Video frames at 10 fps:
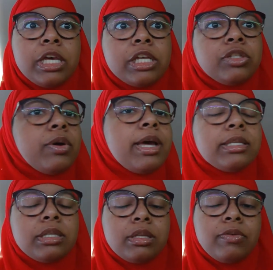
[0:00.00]
So it has
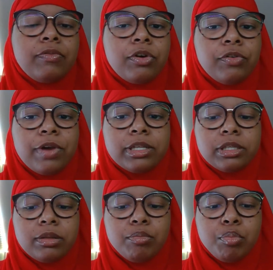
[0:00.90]
Verve has
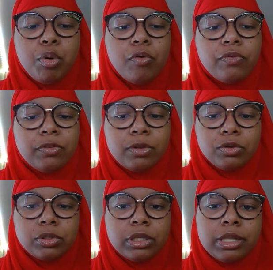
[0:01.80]
both of
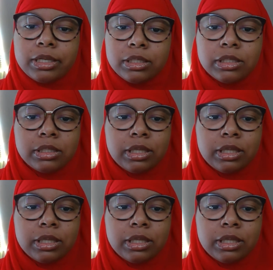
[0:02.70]
those selections,